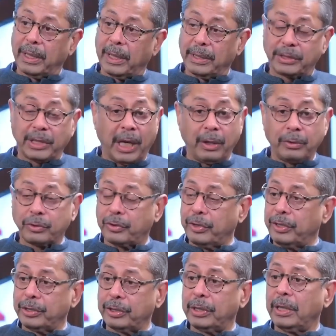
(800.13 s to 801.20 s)
It's how
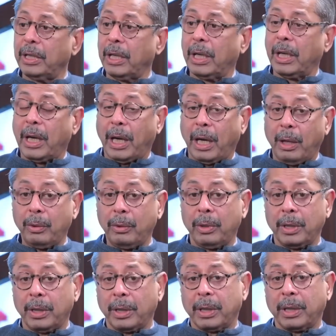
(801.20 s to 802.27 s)
stringent, how,